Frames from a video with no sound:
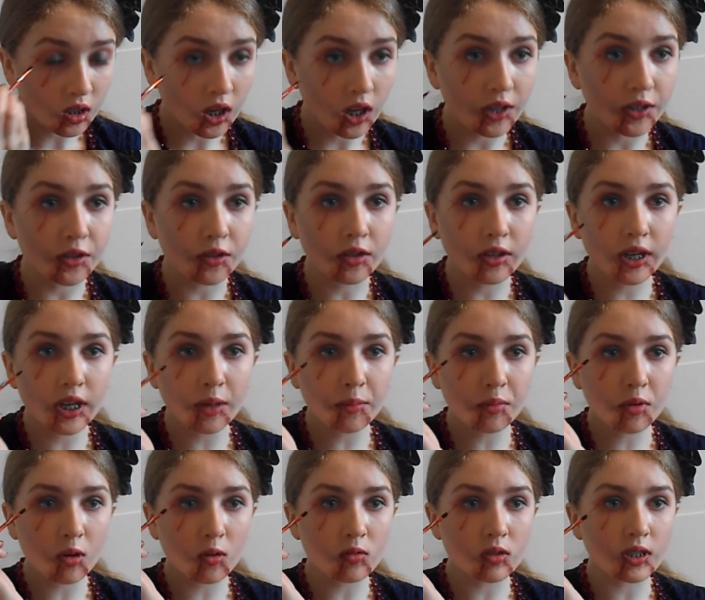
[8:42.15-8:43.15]
And you can
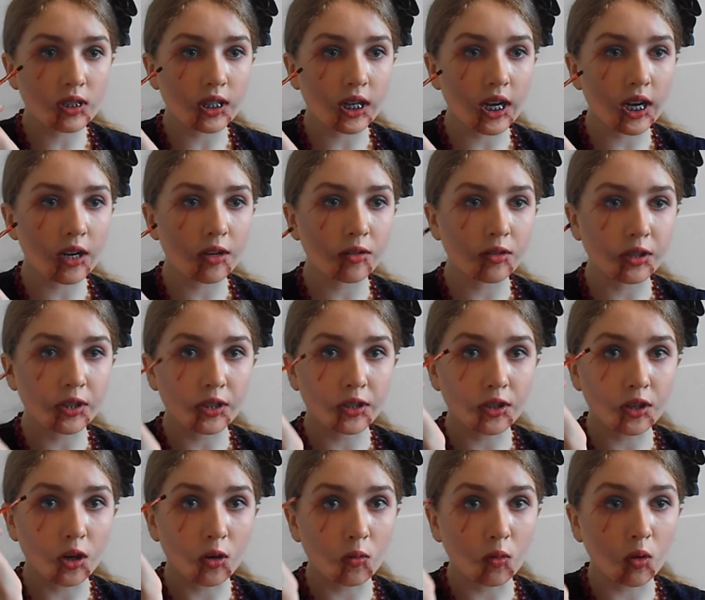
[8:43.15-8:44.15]
keep going down, or you
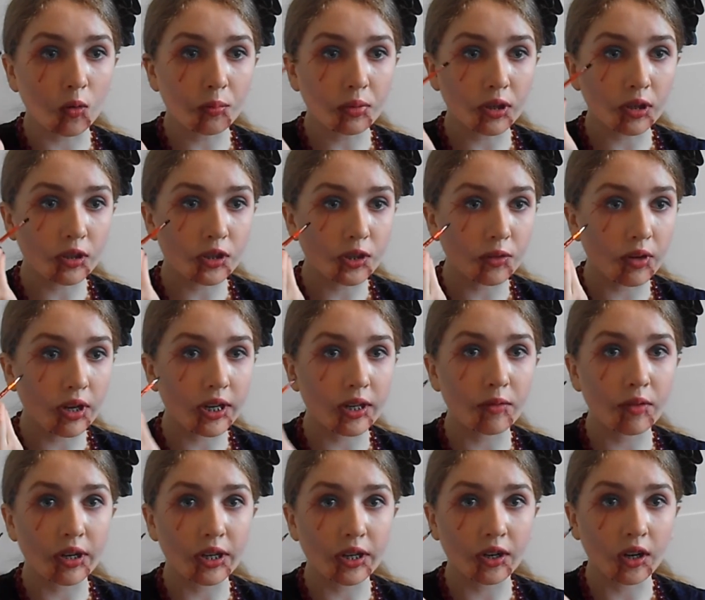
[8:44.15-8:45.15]
can go up, you can do
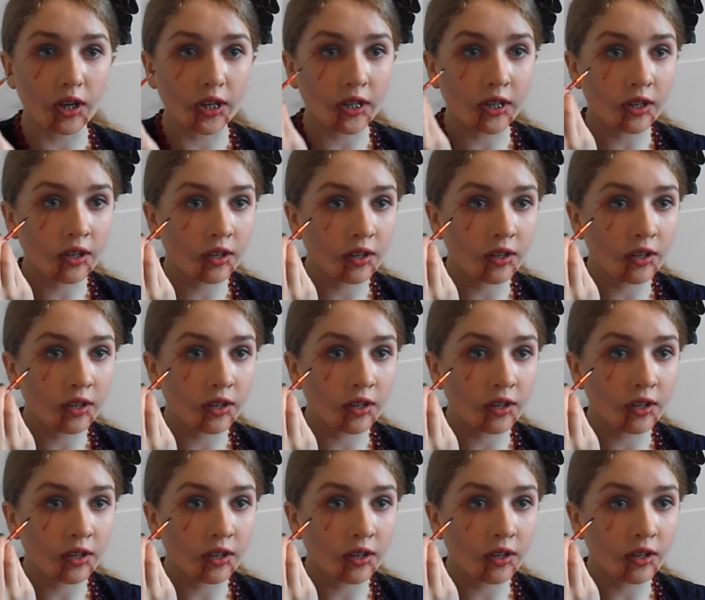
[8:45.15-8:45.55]
any way you like.